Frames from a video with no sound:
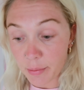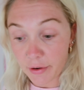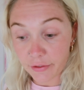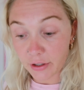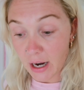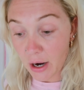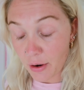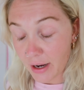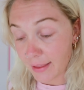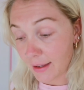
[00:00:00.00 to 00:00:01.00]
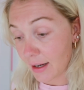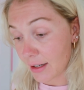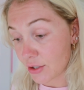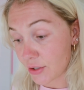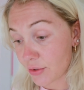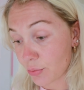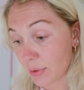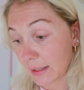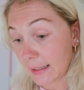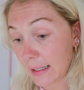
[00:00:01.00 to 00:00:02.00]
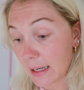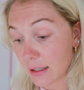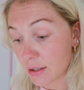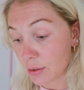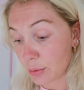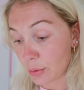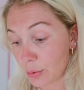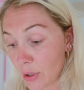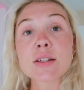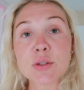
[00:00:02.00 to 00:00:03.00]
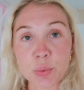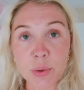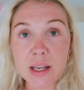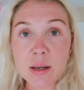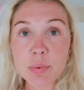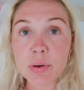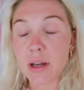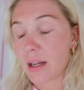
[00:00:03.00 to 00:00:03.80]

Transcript: But for now, I think I just really need to sweep